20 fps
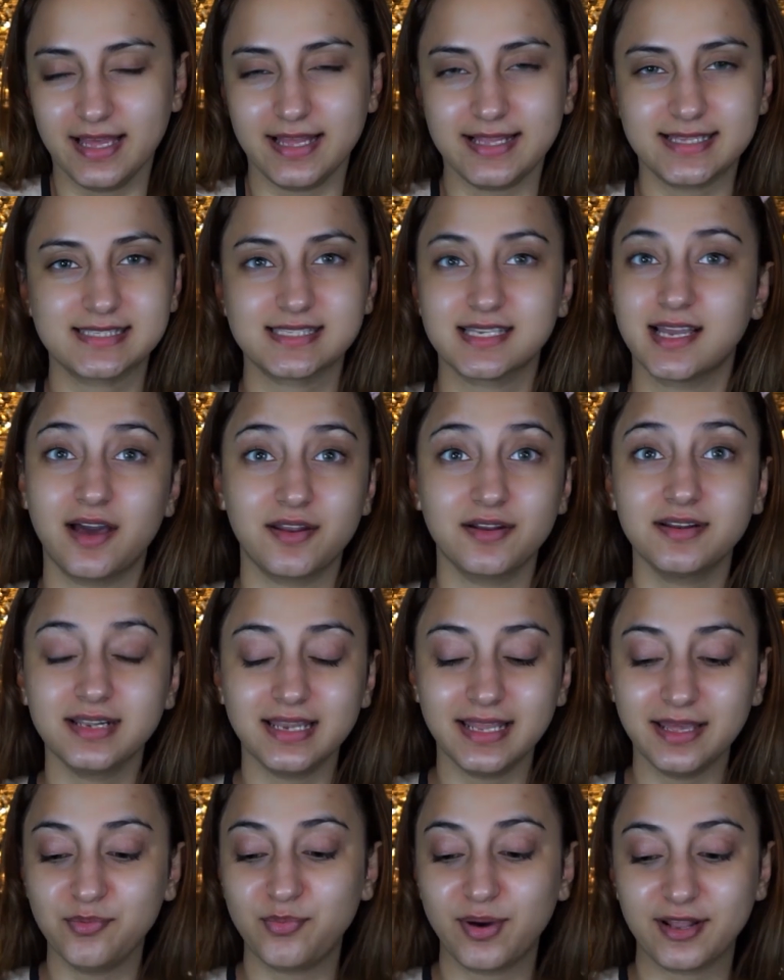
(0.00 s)
It's
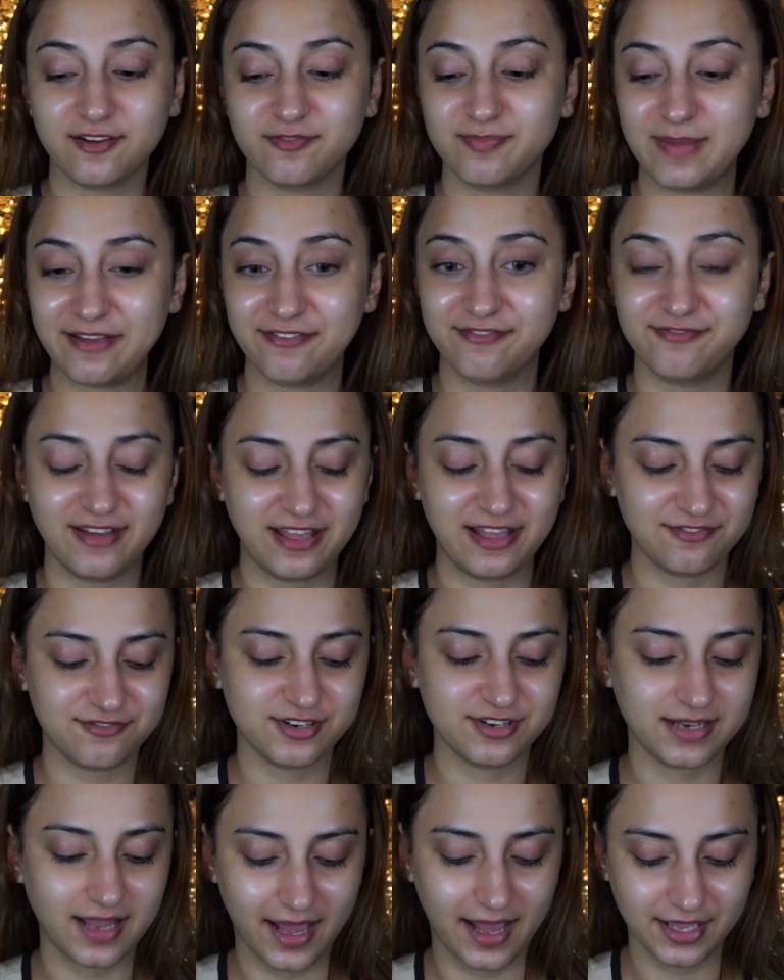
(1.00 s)
currently one of my
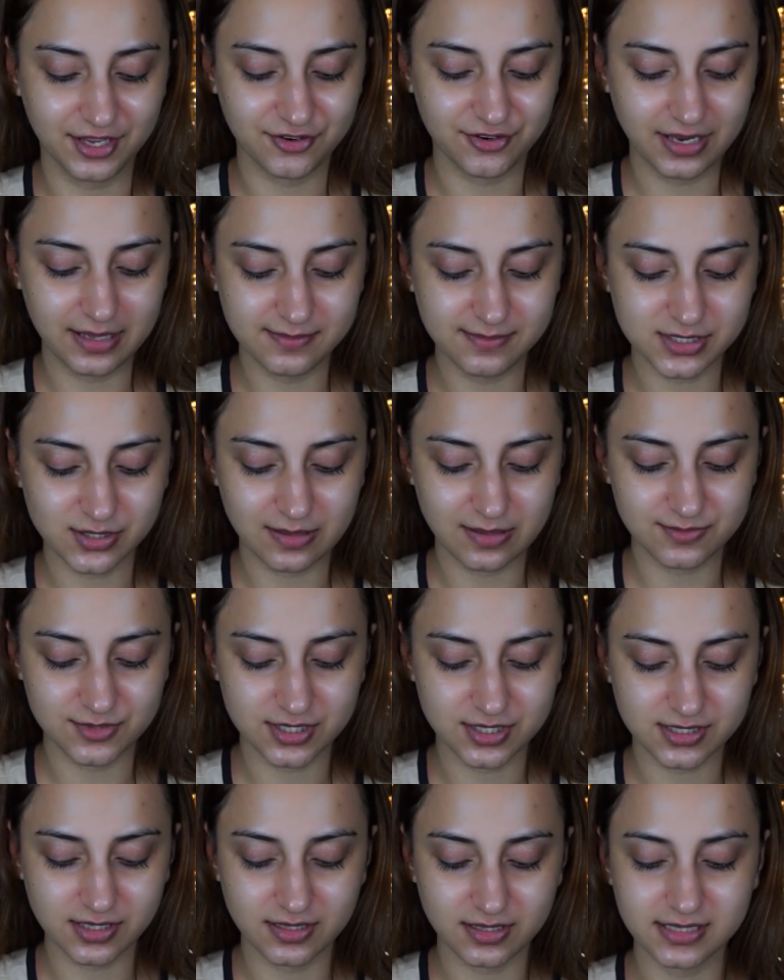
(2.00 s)
favorite eye creams, so I'm
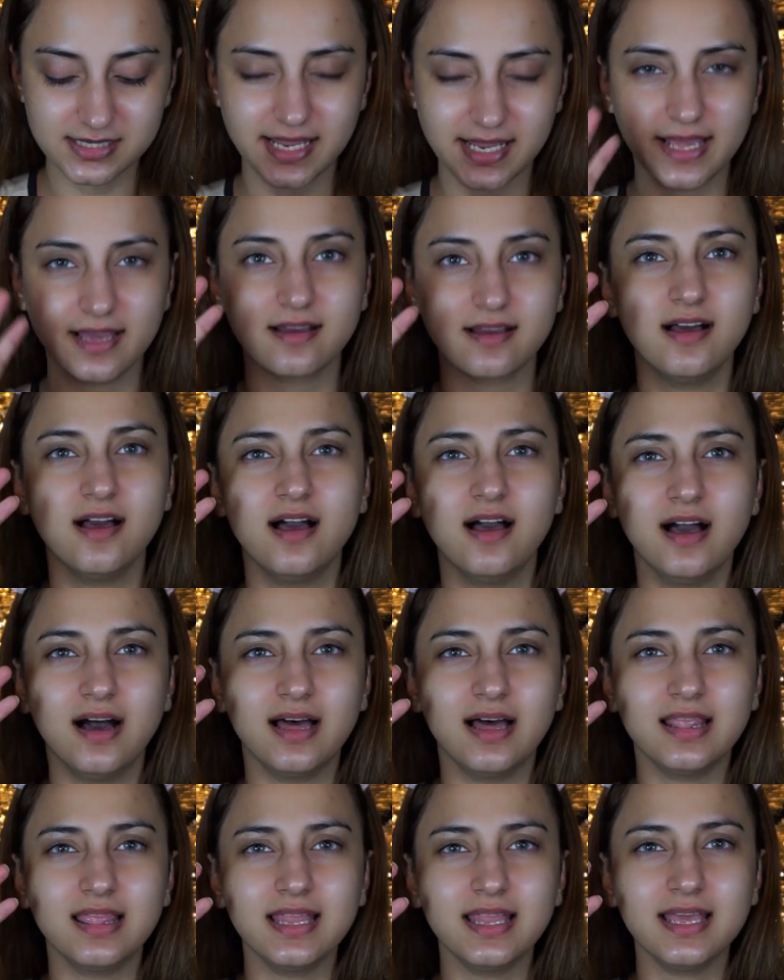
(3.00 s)
just going to take
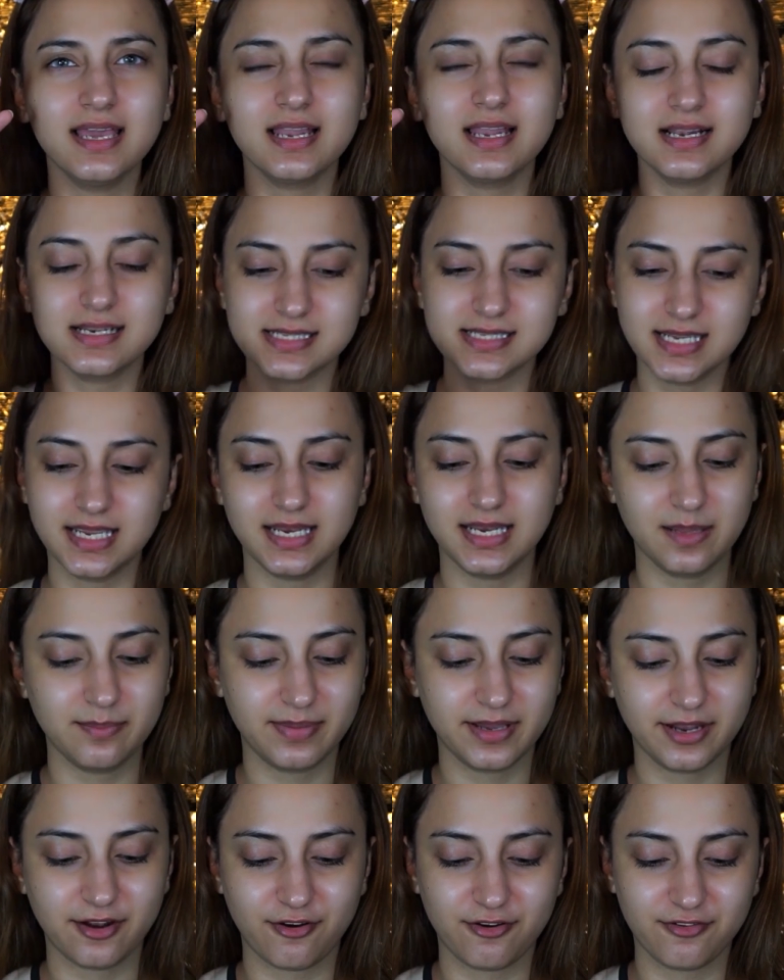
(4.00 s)
a little teeny
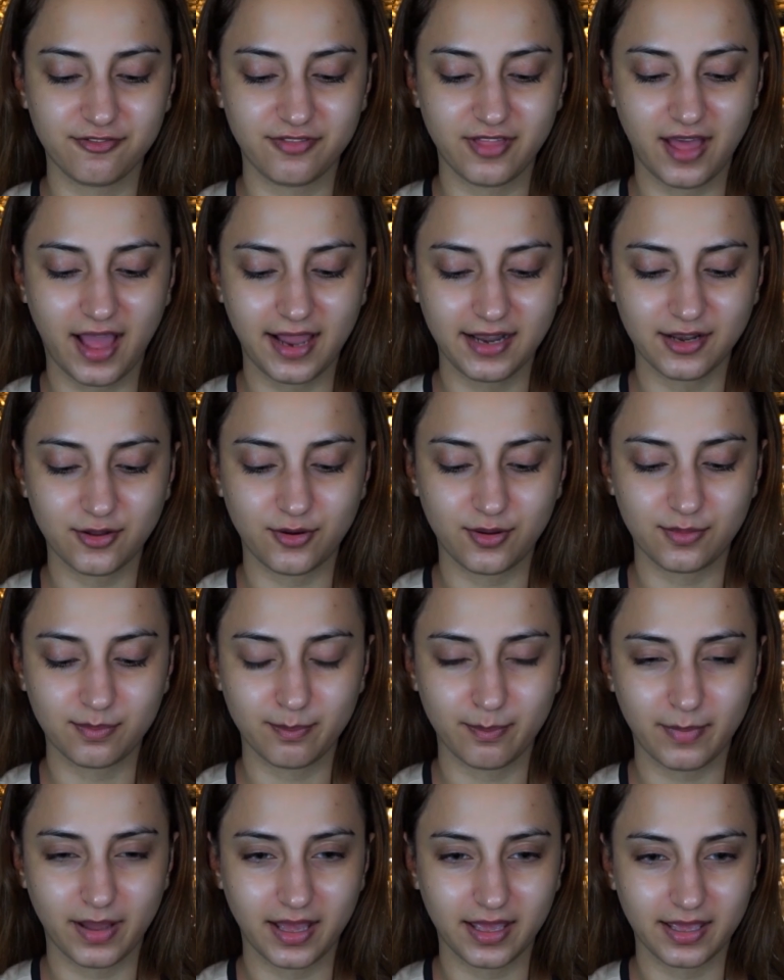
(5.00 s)
bit of that
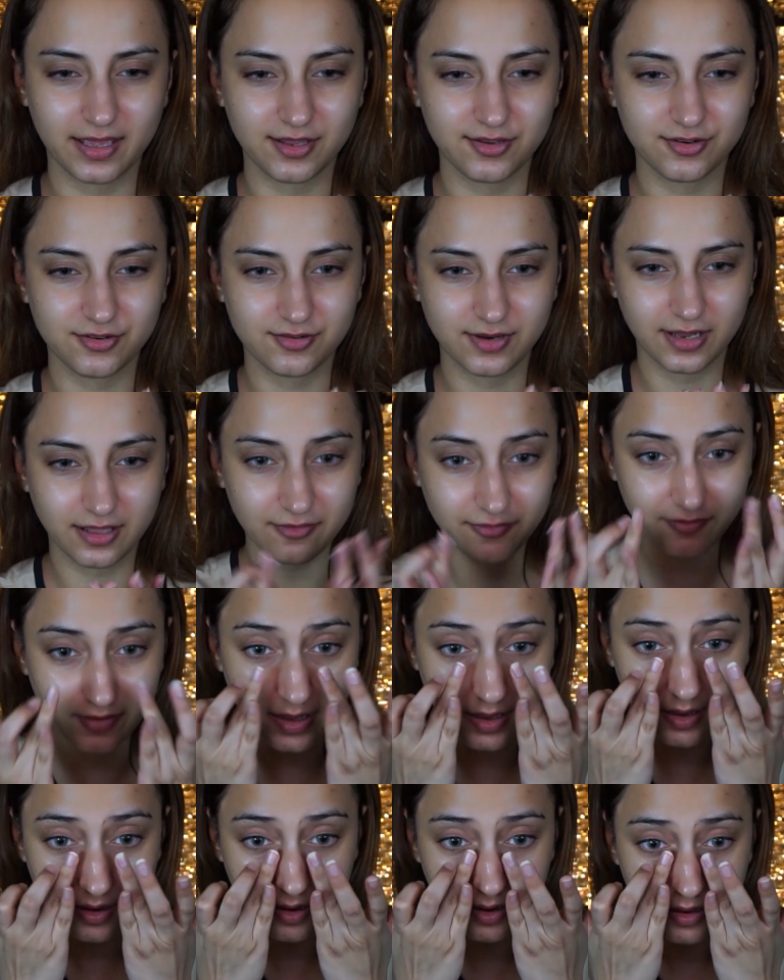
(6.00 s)
on my ring
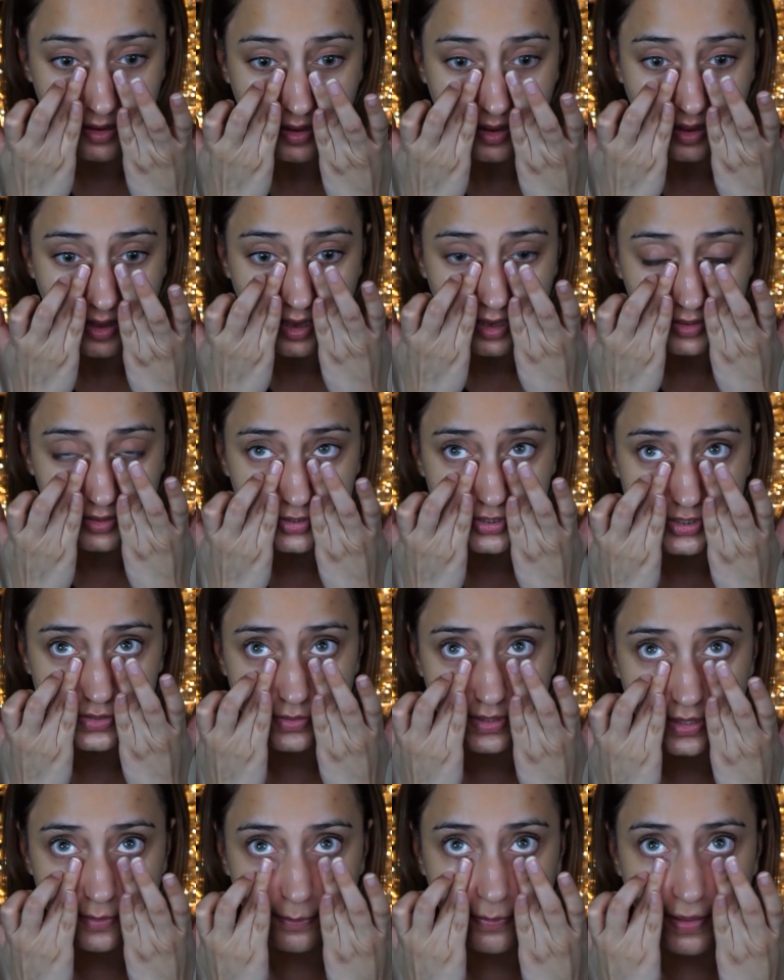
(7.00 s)
finger and you
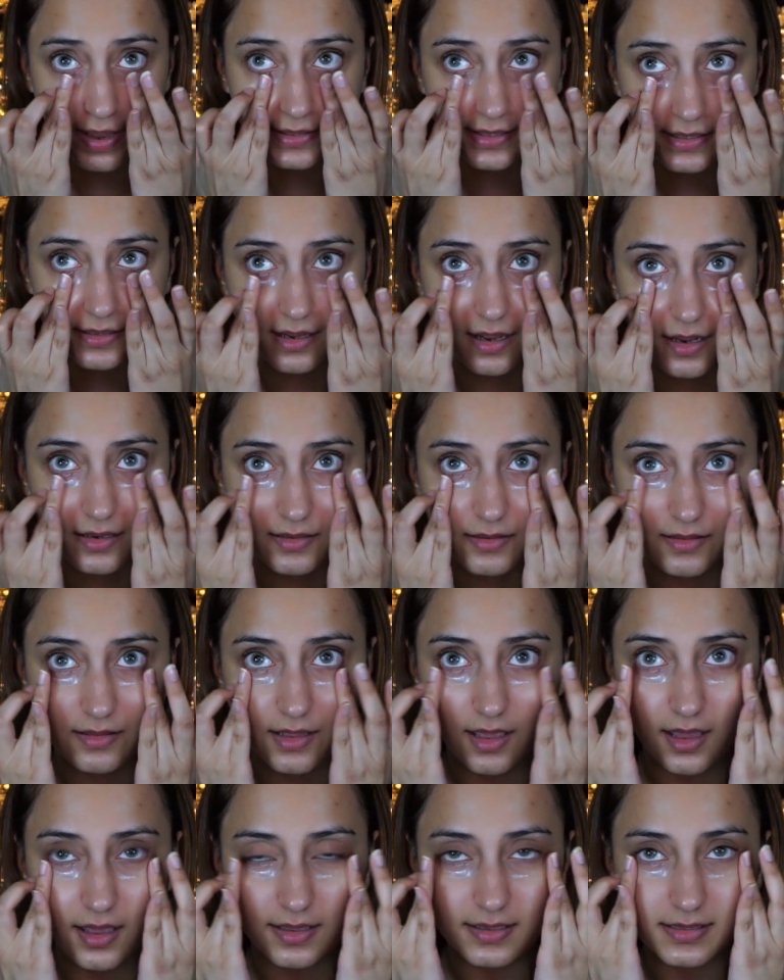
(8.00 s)
just want to pat it under
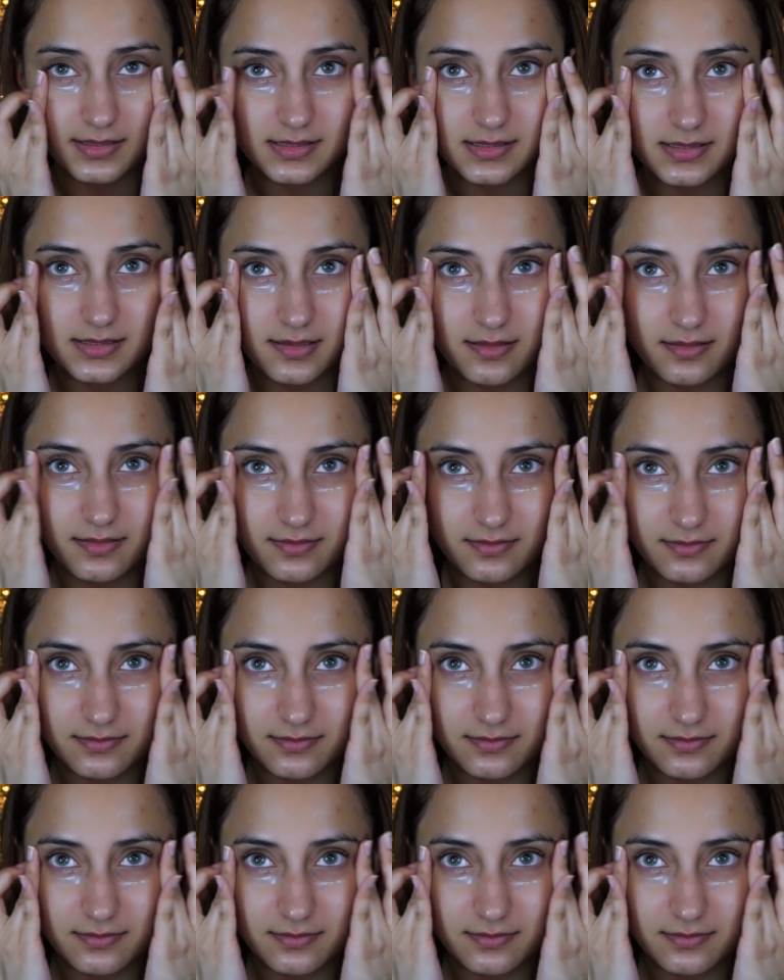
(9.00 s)
the eyes.